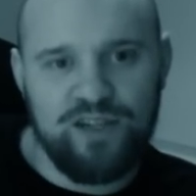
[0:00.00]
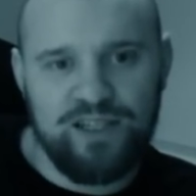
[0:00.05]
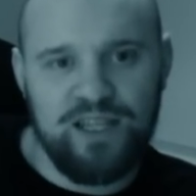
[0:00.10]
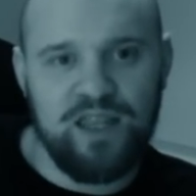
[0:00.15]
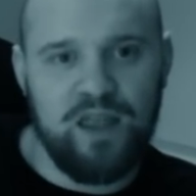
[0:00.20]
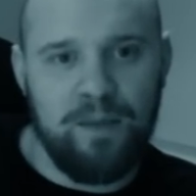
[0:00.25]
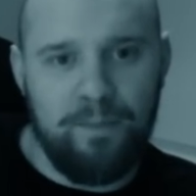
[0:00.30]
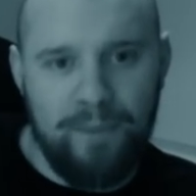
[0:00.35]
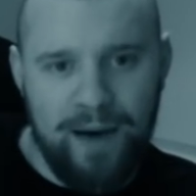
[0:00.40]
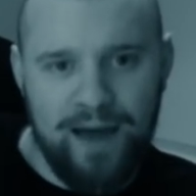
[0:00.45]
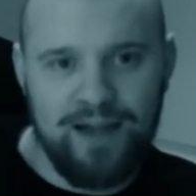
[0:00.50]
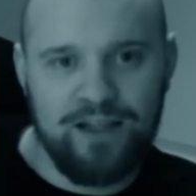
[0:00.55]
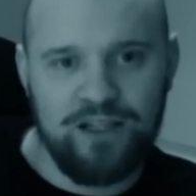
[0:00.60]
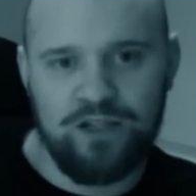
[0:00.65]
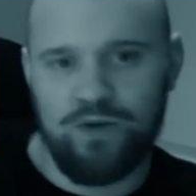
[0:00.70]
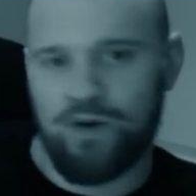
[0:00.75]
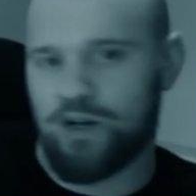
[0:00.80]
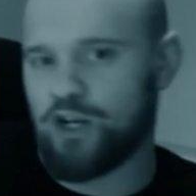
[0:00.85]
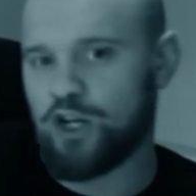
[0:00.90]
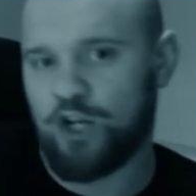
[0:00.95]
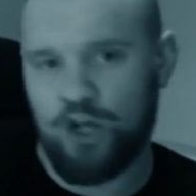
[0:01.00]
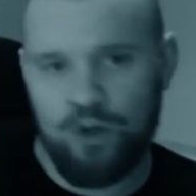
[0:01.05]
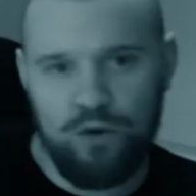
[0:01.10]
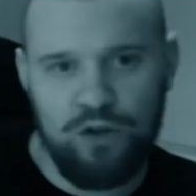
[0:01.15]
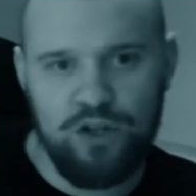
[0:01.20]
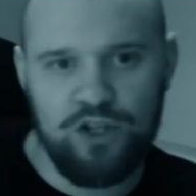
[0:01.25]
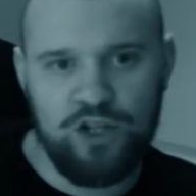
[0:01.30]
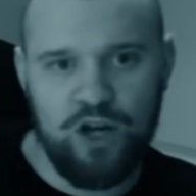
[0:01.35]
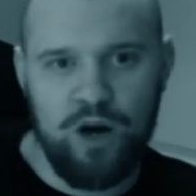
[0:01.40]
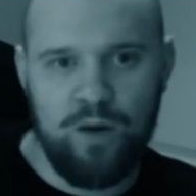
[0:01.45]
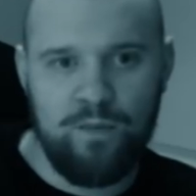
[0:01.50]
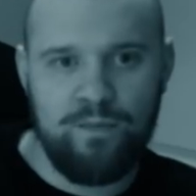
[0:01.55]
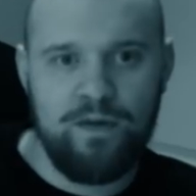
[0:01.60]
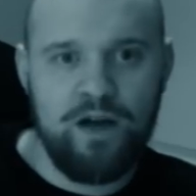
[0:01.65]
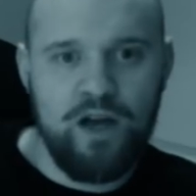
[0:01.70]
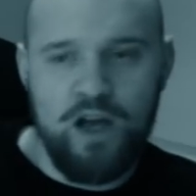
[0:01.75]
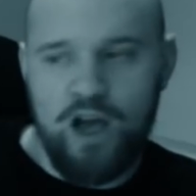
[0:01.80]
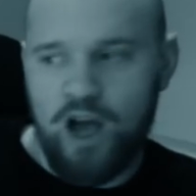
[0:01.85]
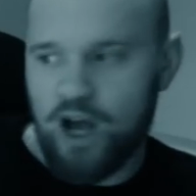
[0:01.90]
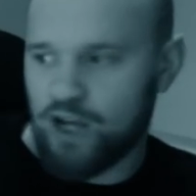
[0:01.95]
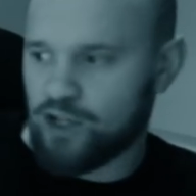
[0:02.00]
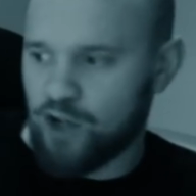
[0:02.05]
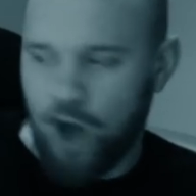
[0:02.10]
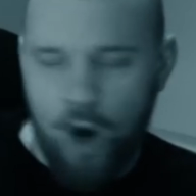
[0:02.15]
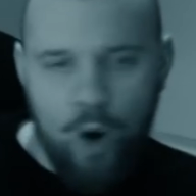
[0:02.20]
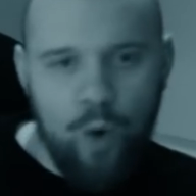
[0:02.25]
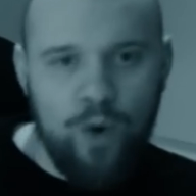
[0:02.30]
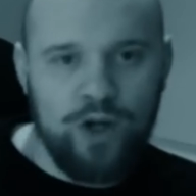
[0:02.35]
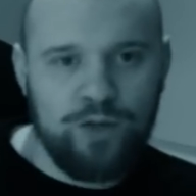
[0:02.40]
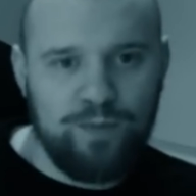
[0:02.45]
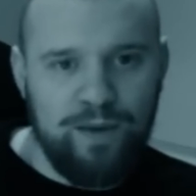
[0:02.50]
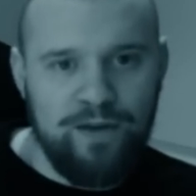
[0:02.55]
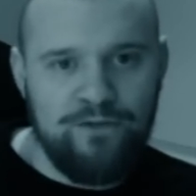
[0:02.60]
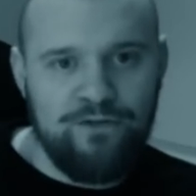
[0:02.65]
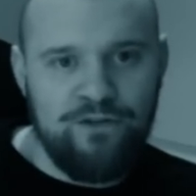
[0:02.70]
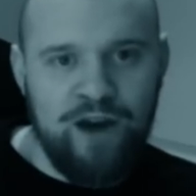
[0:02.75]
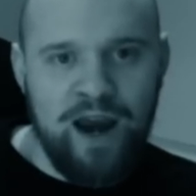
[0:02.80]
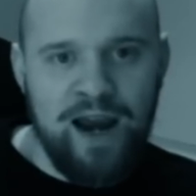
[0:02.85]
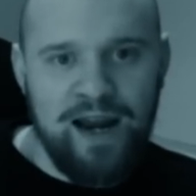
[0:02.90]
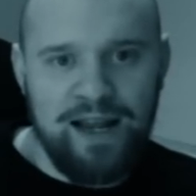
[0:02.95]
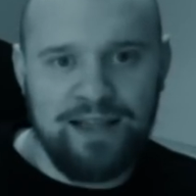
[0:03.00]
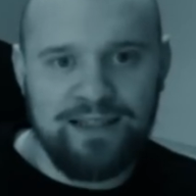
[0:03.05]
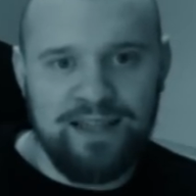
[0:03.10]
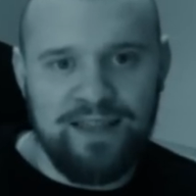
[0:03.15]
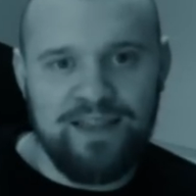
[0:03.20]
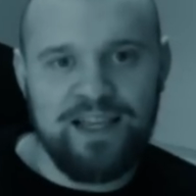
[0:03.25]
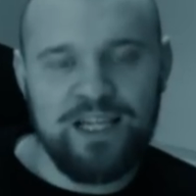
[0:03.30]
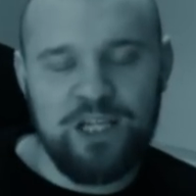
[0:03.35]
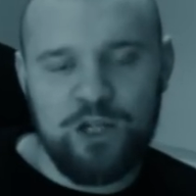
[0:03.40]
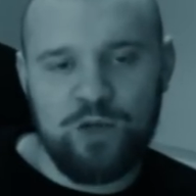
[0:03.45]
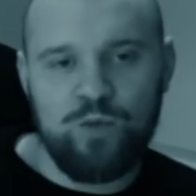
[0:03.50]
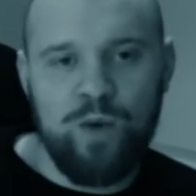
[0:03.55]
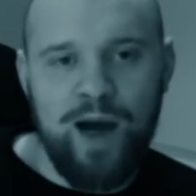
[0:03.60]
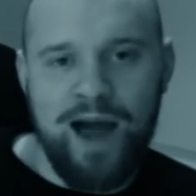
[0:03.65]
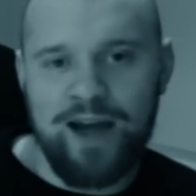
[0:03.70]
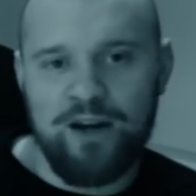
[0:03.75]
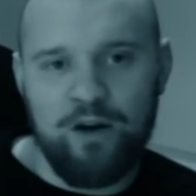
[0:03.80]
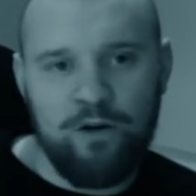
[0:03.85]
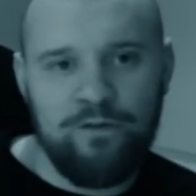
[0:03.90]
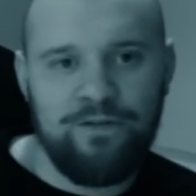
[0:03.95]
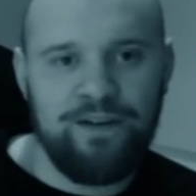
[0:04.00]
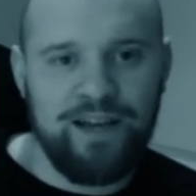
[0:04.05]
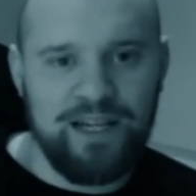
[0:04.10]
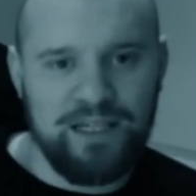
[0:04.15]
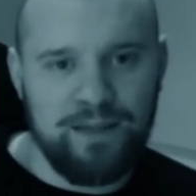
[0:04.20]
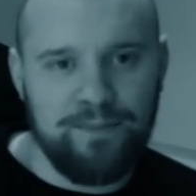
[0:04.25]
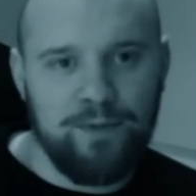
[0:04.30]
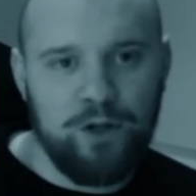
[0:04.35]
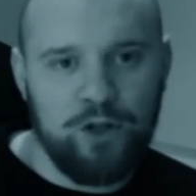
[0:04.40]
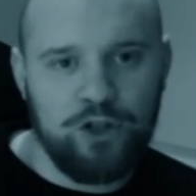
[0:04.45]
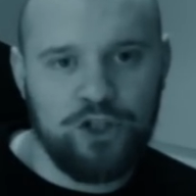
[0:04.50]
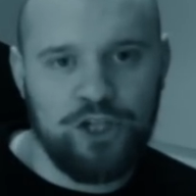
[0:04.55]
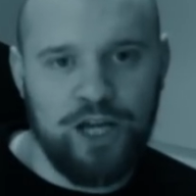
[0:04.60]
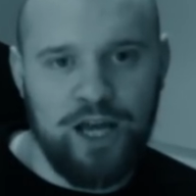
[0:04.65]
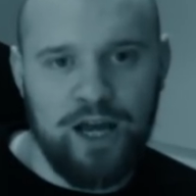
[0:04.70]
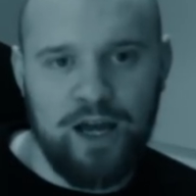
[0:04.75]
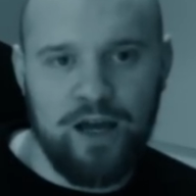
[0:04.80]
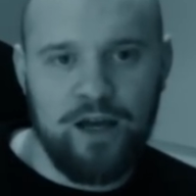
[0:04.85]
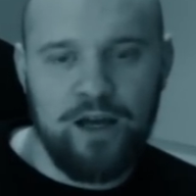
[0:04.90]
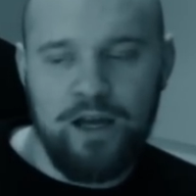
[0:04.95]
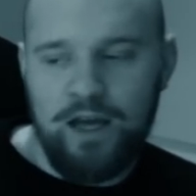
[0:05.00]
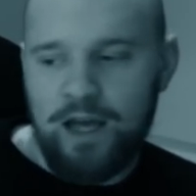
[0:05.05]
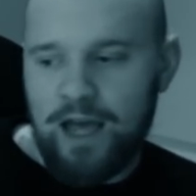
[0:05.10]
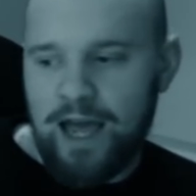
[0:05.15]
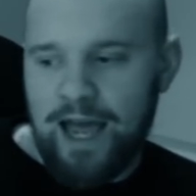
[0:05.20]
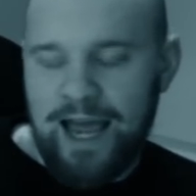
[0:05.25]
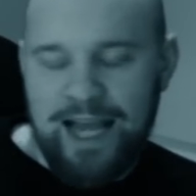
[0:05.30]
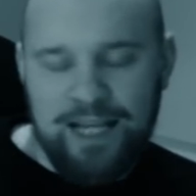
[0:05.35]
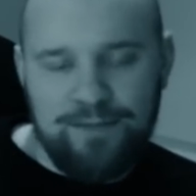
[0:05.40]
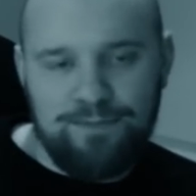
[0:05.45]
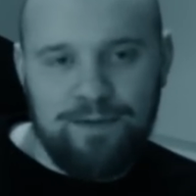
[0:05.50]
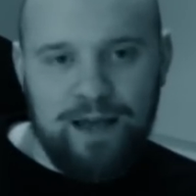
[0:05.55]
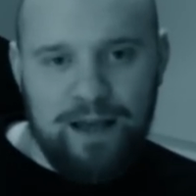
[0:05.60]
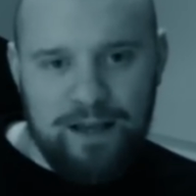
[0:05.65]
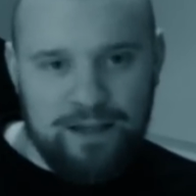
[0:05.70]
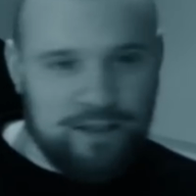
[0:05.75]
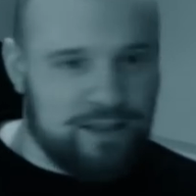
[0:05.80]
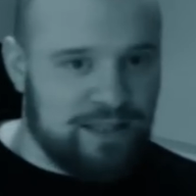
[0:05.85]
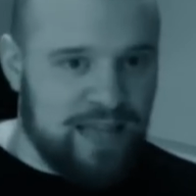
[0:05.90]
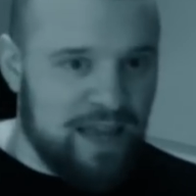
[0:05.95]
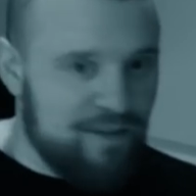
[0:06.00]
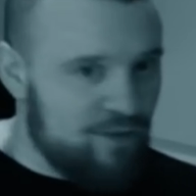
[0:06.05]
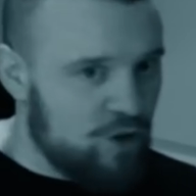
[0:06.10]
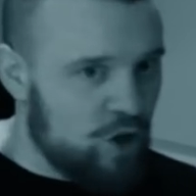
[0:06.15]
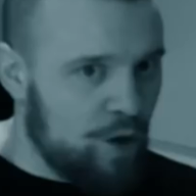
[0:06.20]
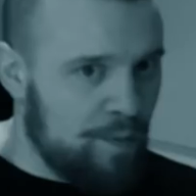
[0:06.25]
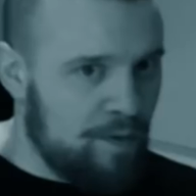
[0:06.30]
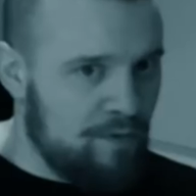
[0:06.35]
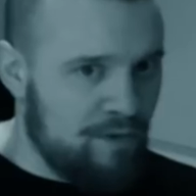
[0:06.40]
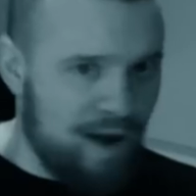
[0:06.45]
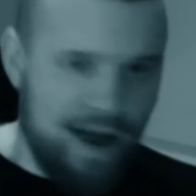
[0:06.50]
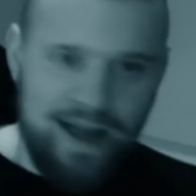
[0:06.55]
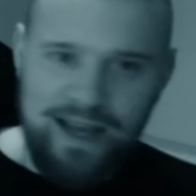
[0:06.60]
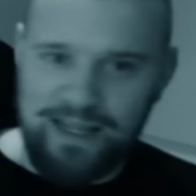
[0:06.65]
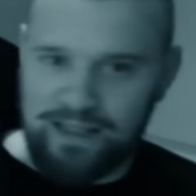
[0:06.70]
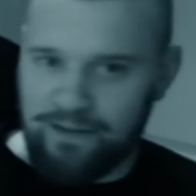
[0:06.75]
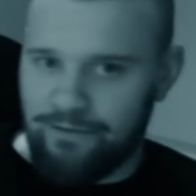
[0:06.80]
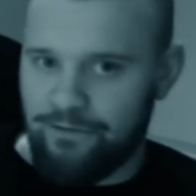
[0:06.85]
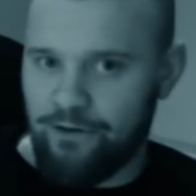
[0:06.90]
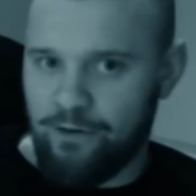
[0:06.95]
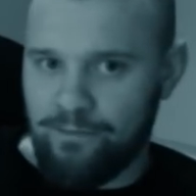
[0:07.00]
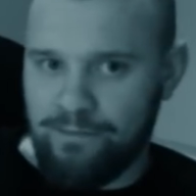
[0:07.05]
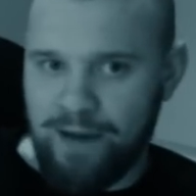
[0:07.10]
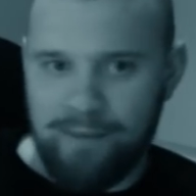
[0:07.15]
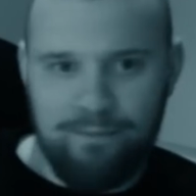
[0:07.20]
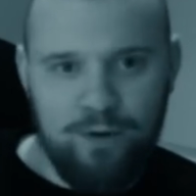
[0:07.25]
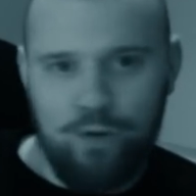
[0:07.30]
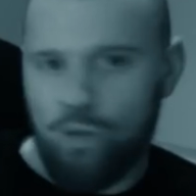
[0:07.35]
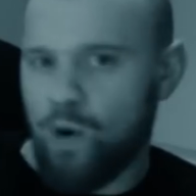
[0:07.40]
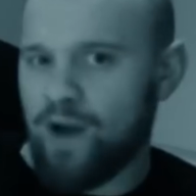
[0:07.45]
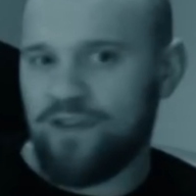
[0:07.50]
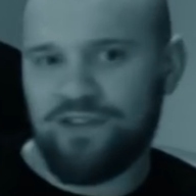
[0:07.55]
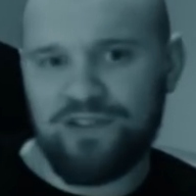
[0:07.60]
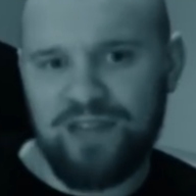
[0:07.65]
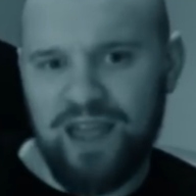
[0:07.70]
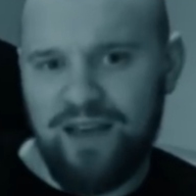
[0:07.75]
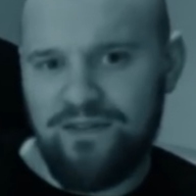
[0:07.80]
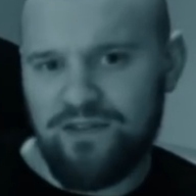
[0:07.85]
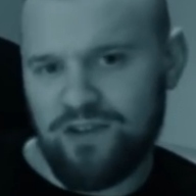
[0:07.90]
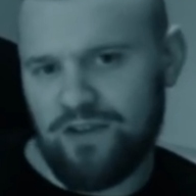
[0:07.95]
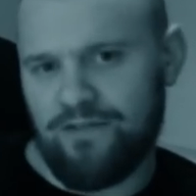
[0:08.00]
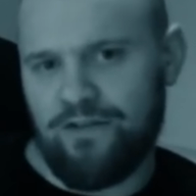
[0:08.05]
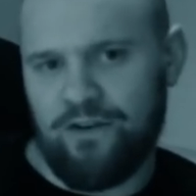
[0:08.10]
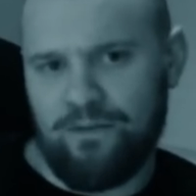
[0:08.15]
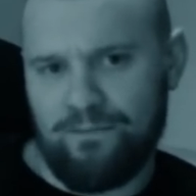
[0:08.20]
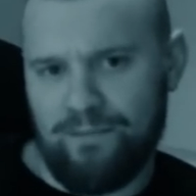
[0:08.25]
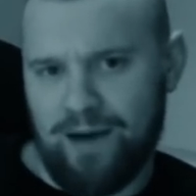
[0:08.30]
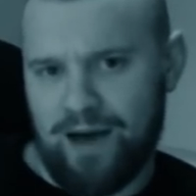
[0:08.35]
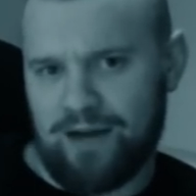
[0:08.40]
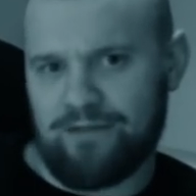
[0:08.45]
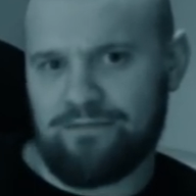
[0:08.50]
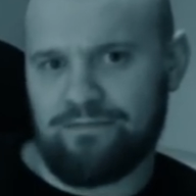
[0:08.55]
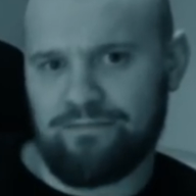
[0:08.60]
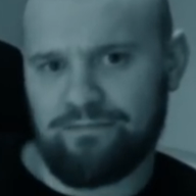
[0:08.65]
in the band, so I knew that Tom has always been for aliens, and this is why I don't think he's a bullshitter. He's, Steven could be right, he's a front man, but what if Steven's a front man?